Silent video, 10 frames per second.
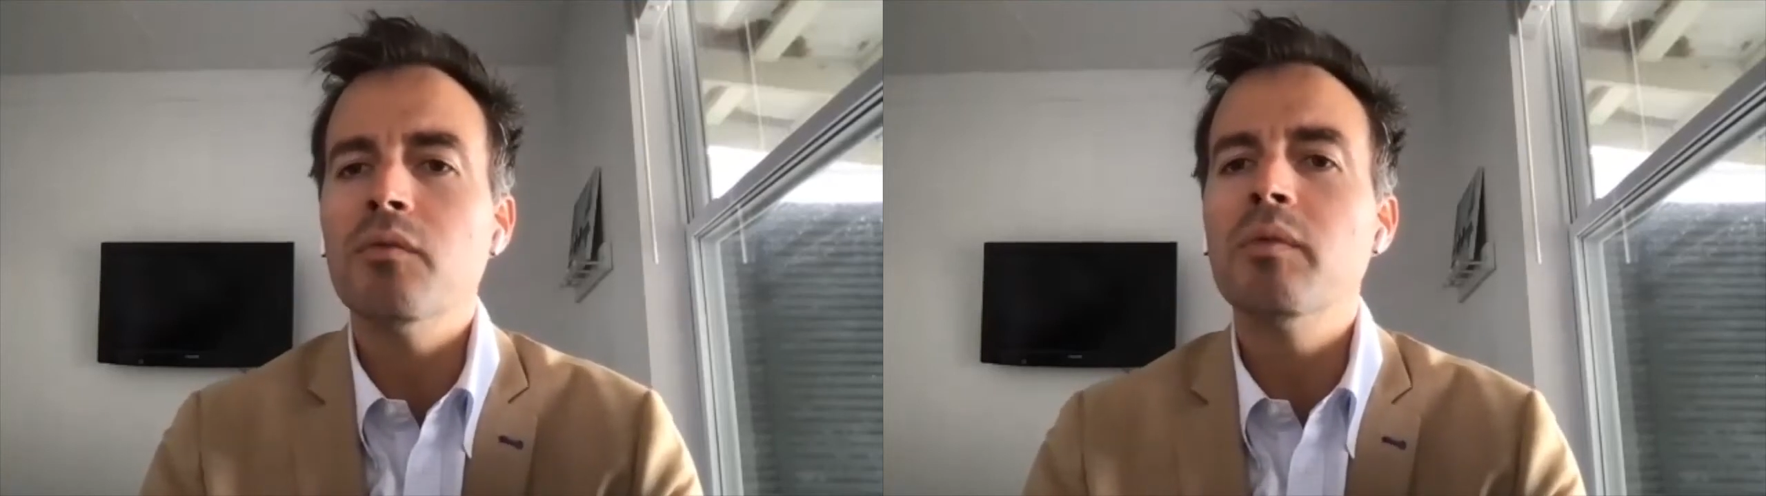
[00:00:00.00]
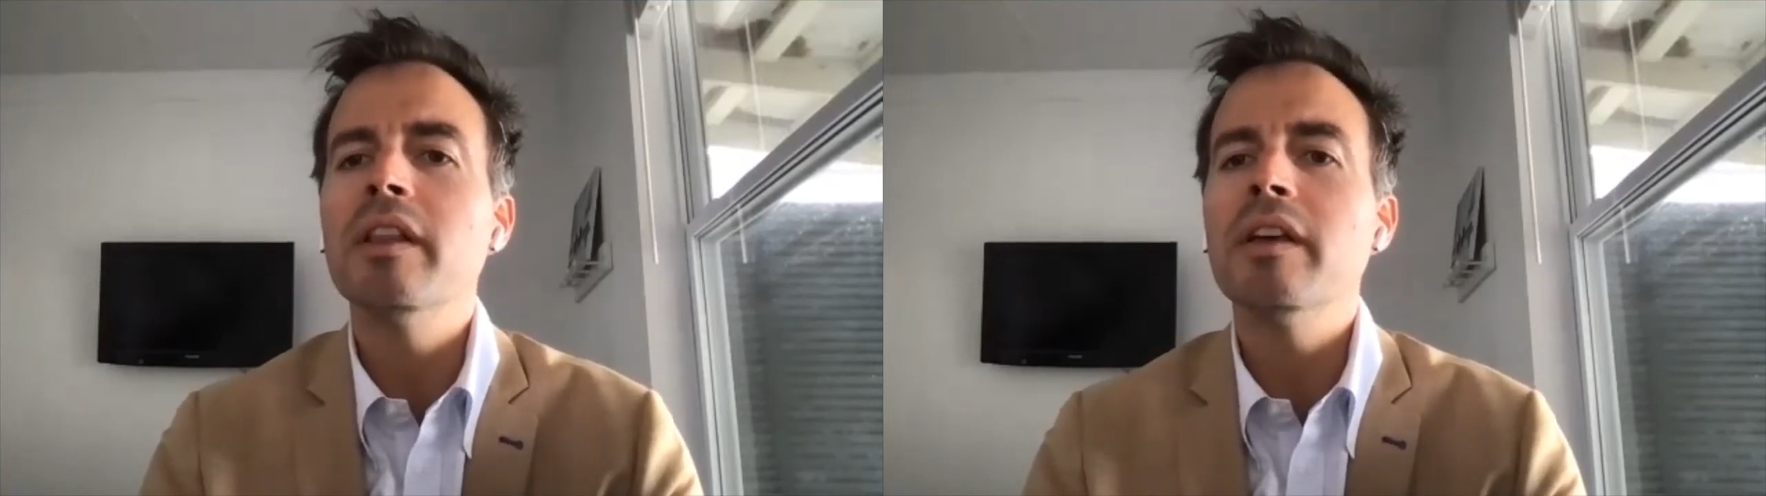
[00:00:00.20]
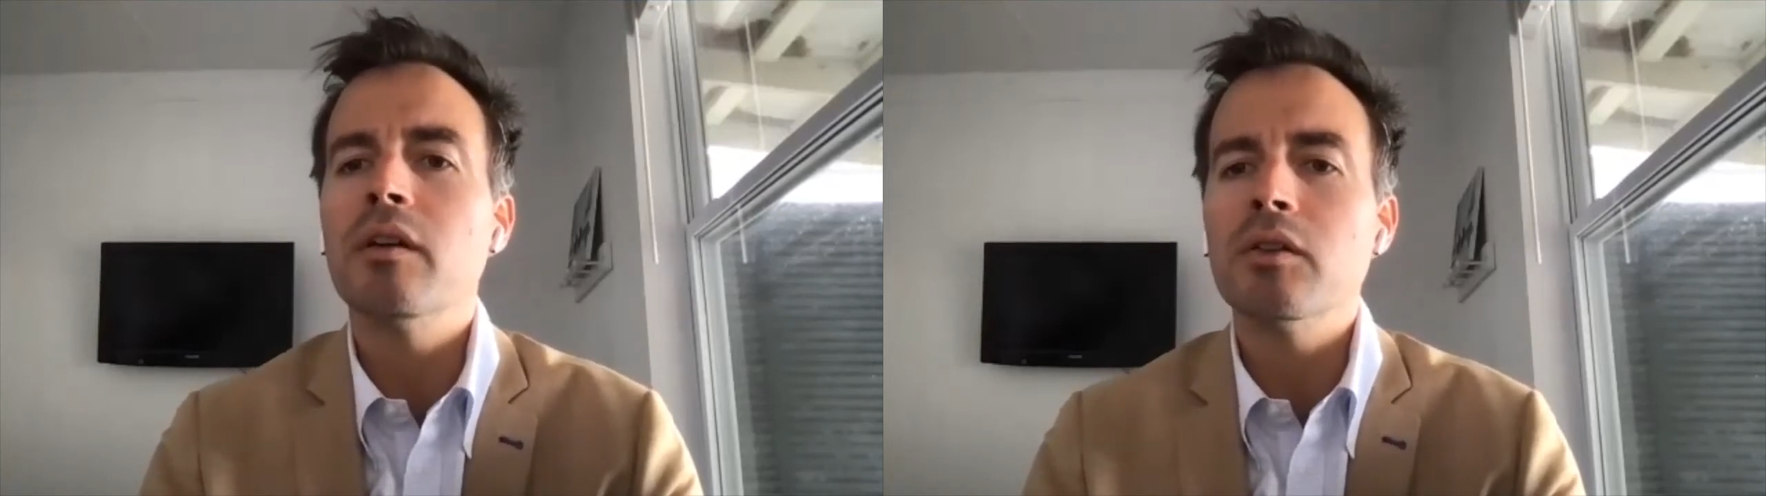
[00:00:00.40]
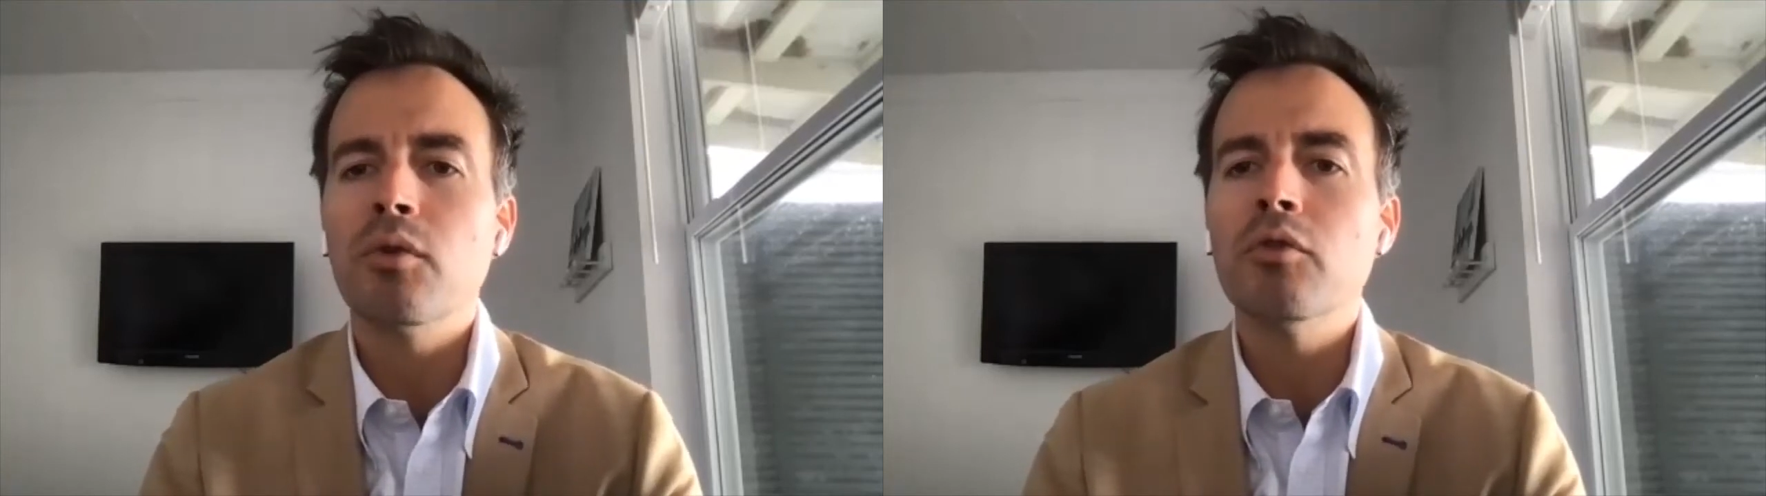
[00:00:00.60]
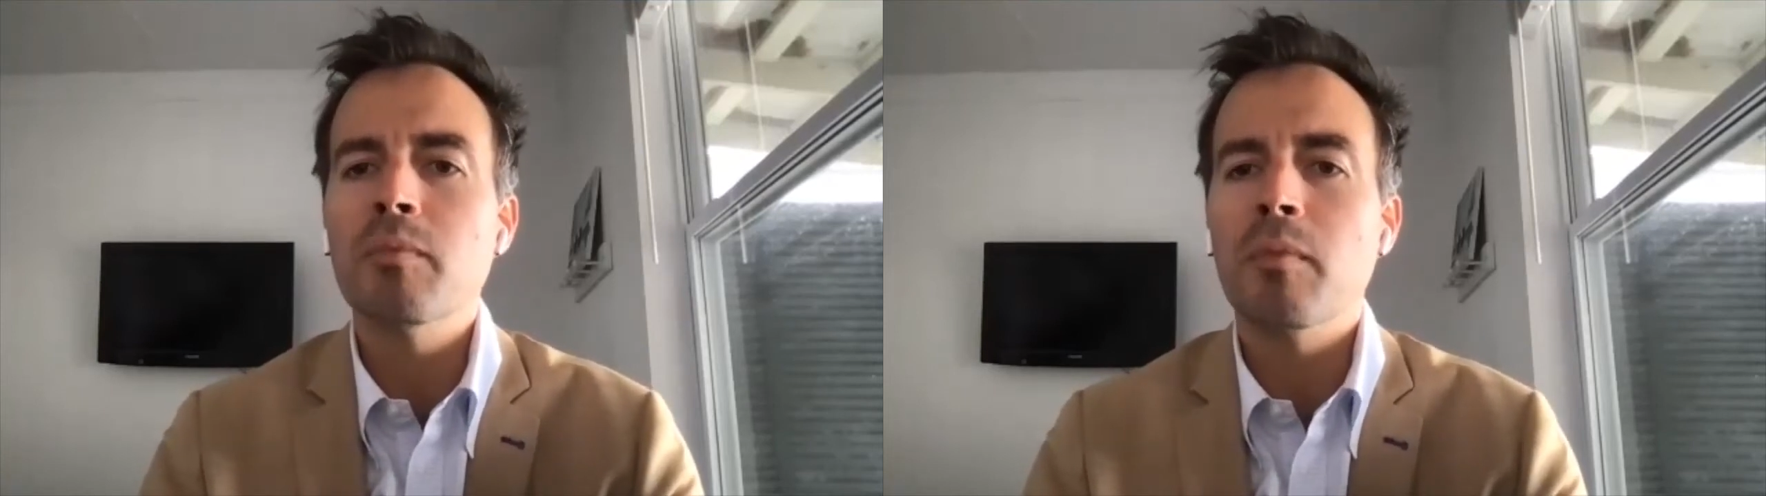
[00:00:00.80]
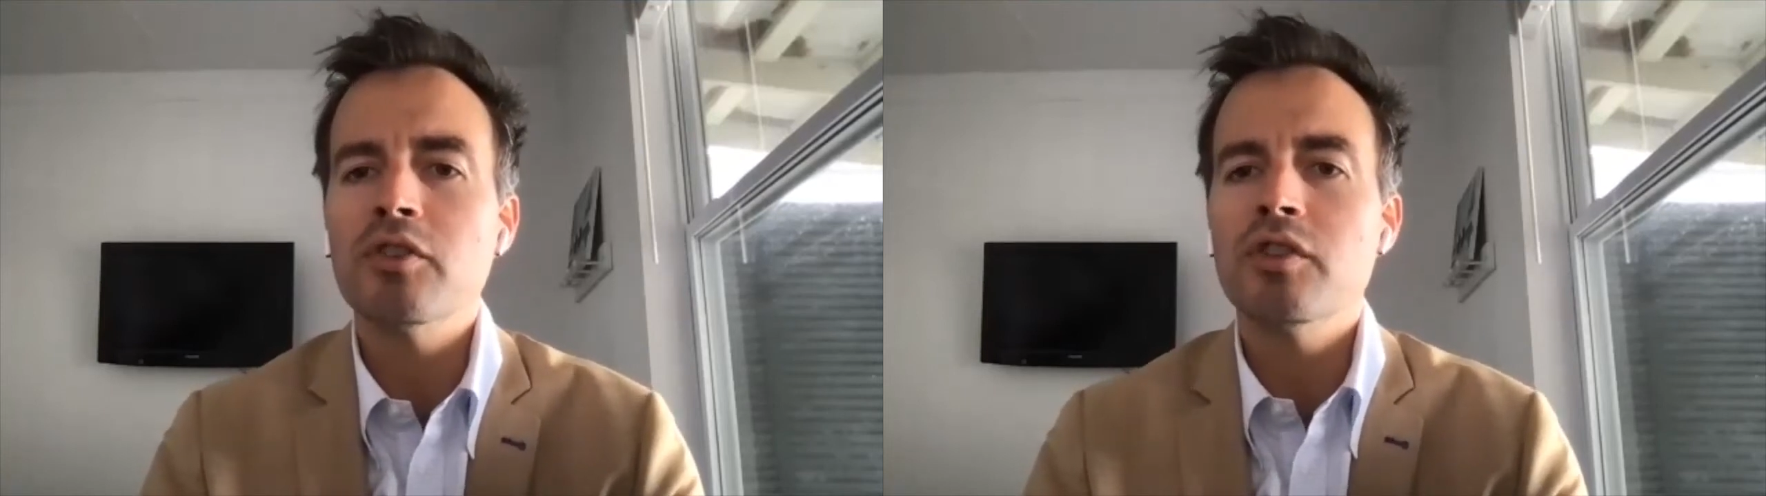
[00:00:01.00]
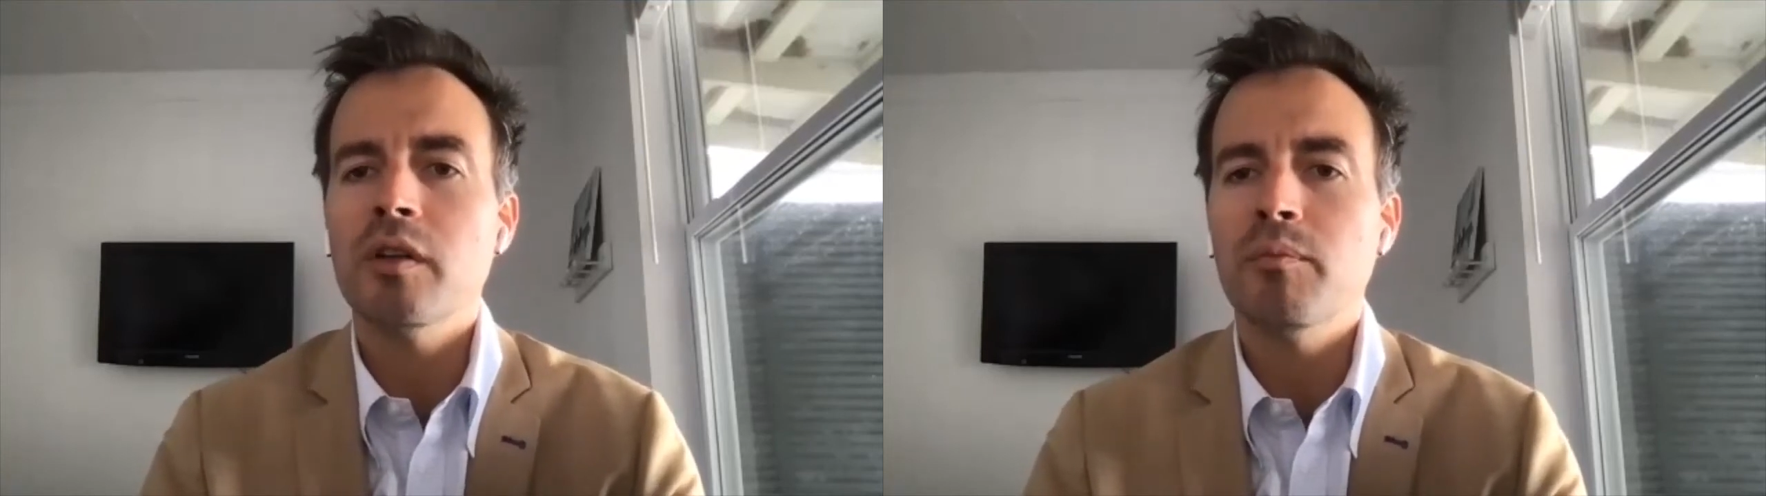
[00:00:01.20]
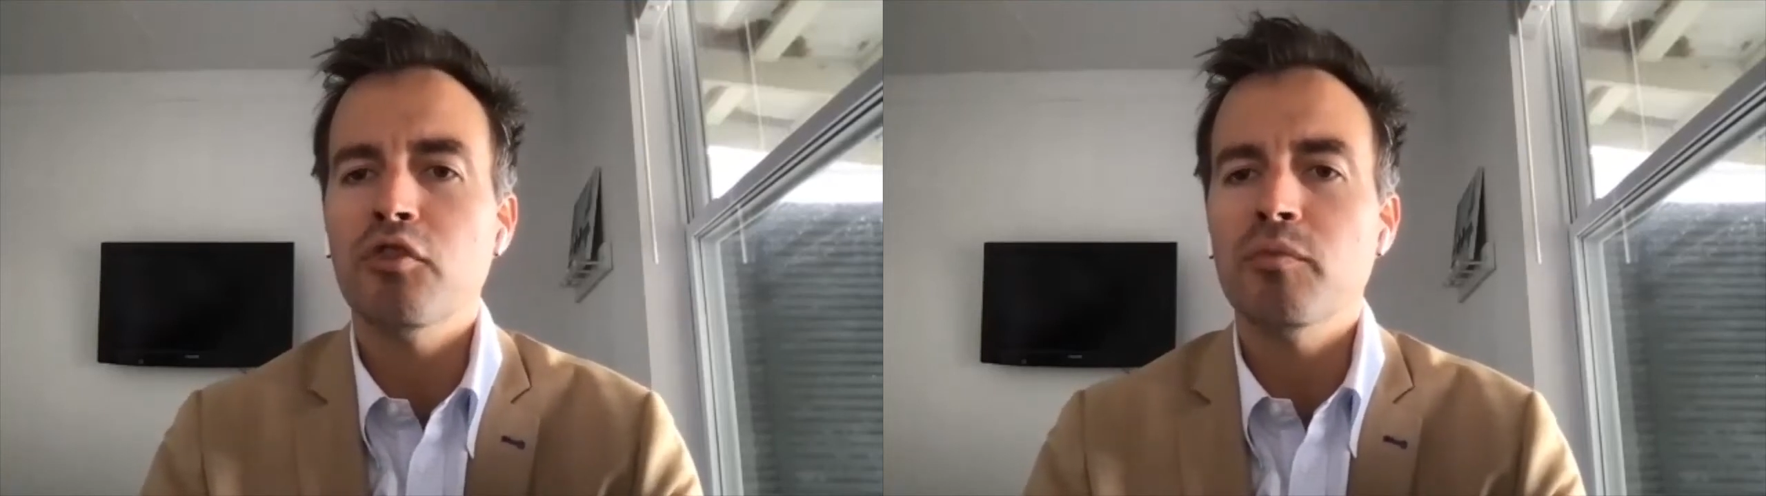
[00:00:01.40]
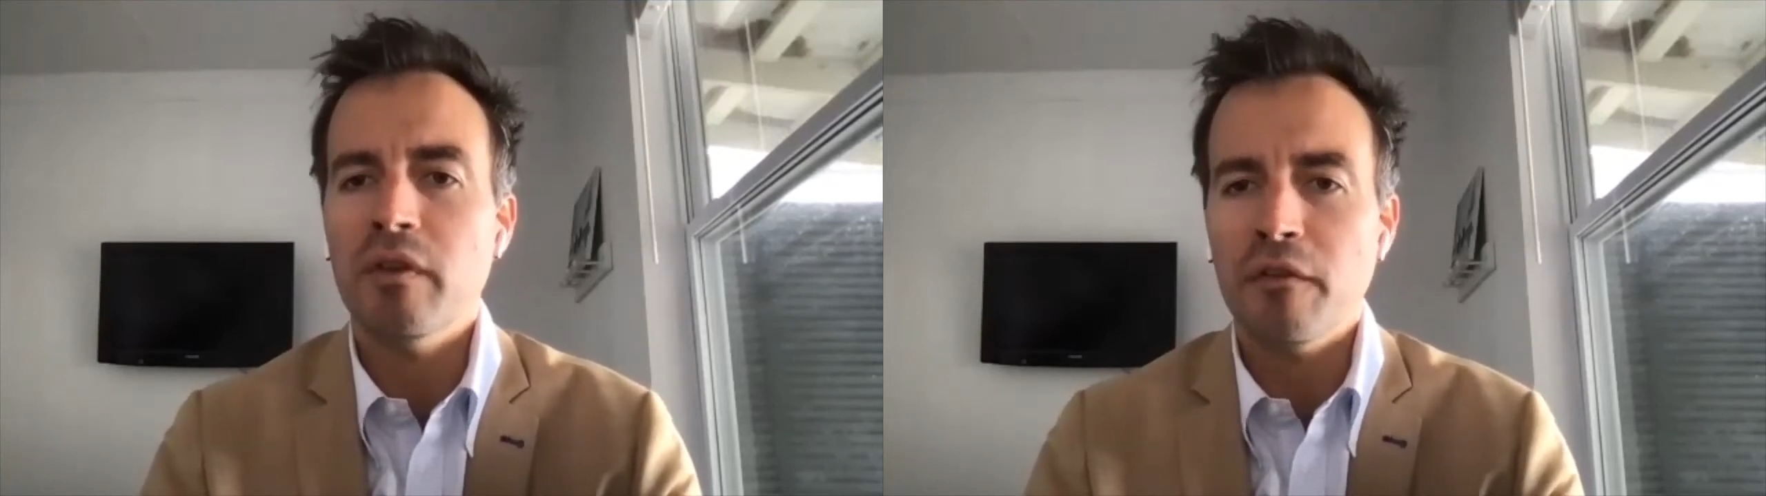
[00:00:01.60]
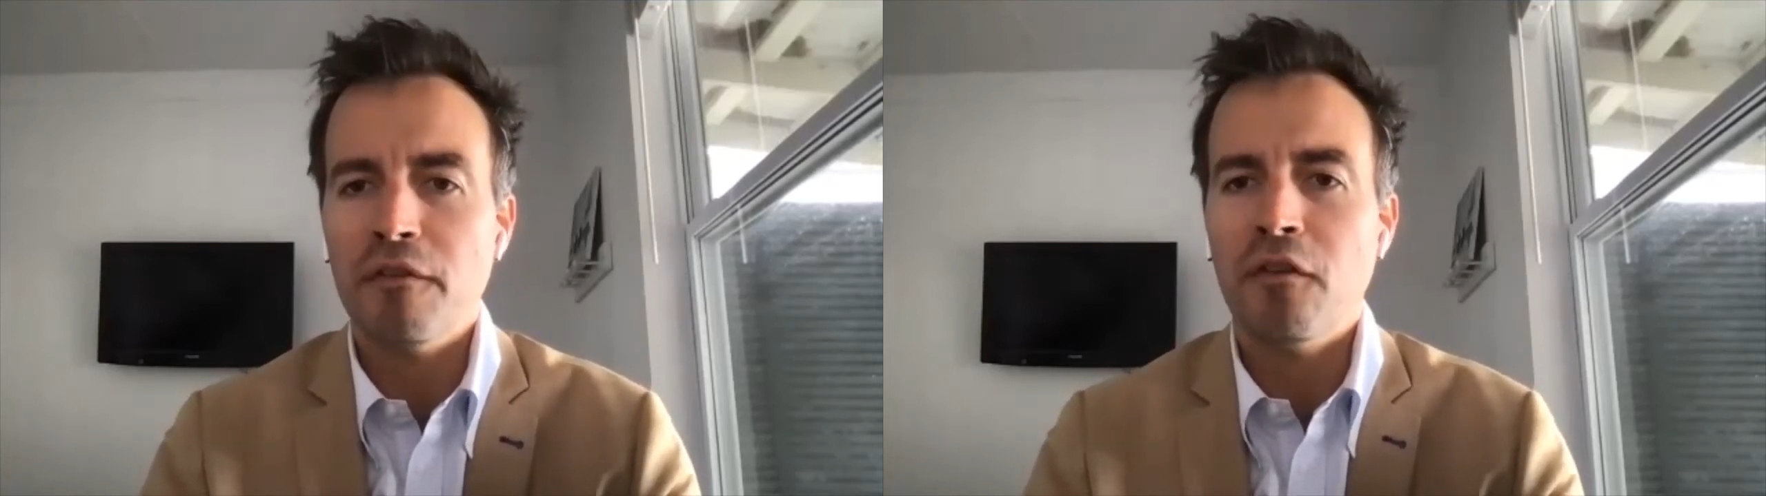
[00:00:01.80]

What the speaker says: really on gross margin improvement